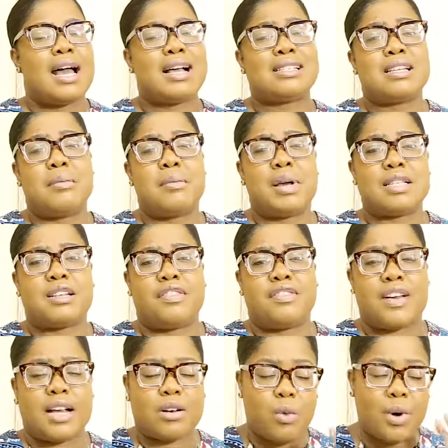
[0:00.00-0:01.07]
As a matter of
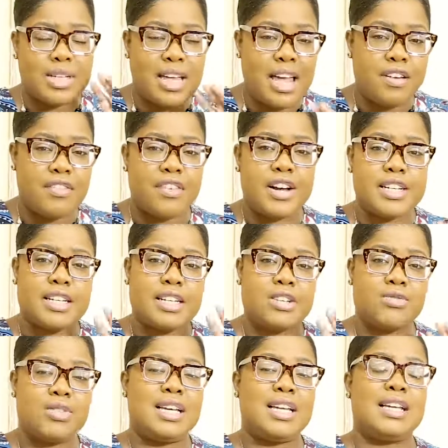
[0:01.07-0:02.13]
fact, whatever it
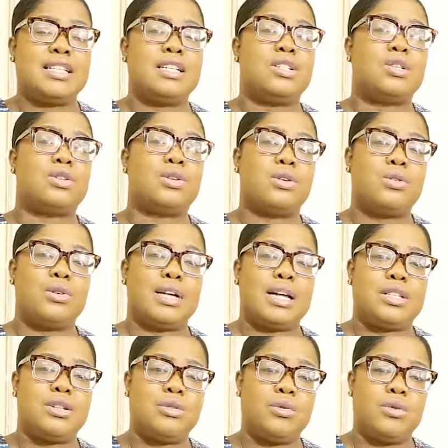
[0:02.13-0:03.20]
is relating to the goal
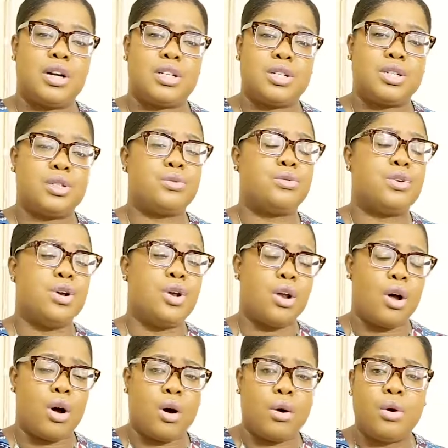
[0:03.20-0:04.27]
that you want to do
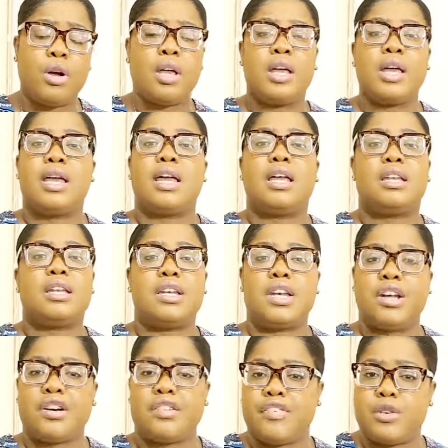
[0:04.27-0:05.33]
now, in the
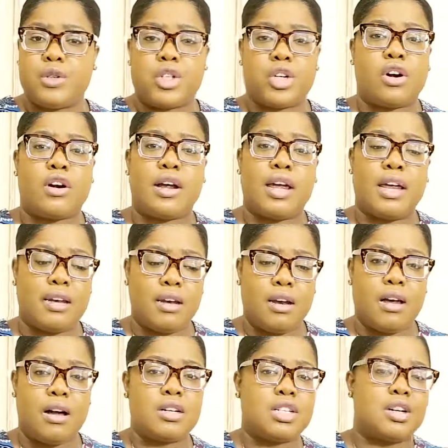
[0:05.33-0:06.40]
near future or in the
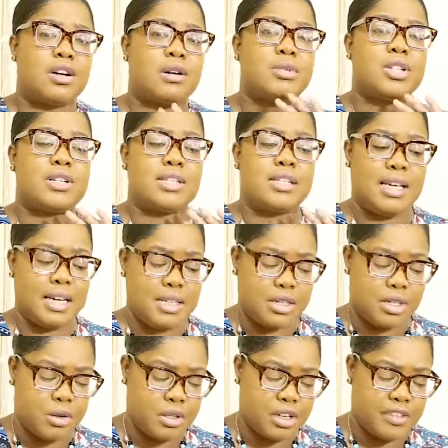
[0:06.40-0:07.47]
long term, just get
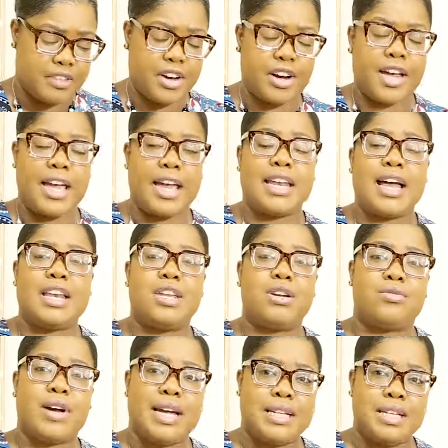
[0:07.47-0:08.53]
it out of your head and
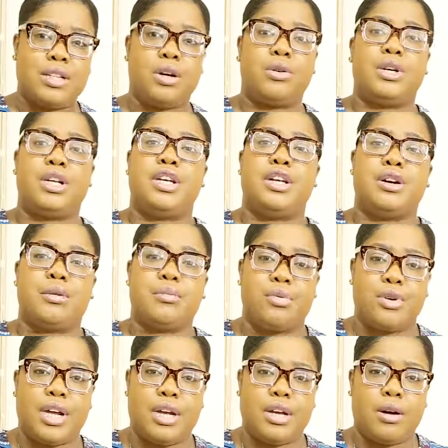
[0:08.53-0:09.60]
you write it down in your
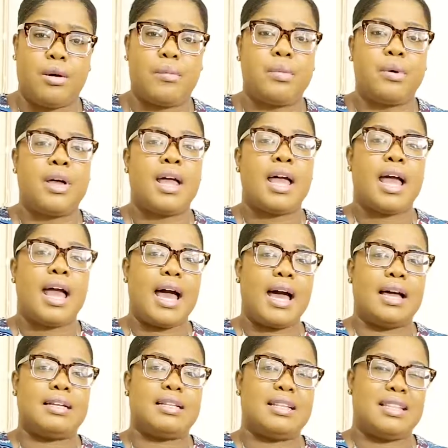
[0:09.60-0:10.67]
brain down,
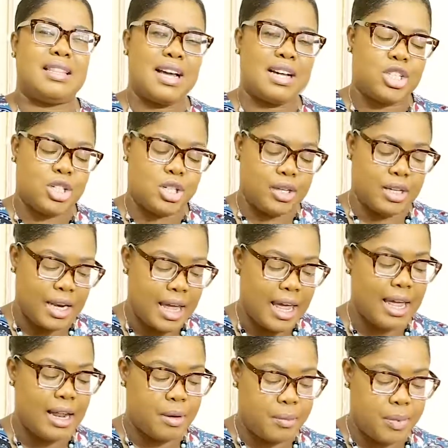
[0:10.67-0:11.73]
and that should
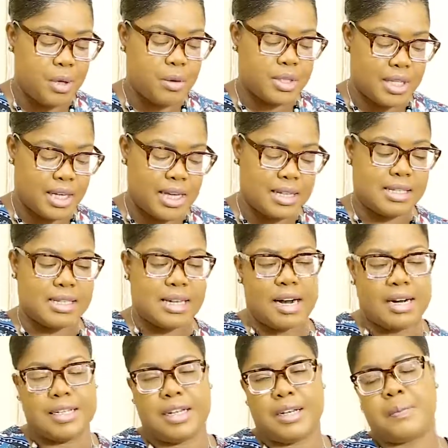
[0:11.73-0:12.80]
help you to get
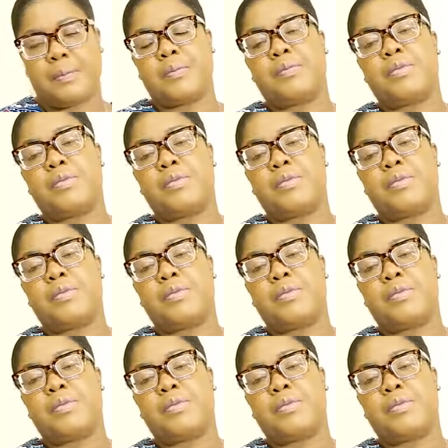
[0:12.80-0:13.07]
started.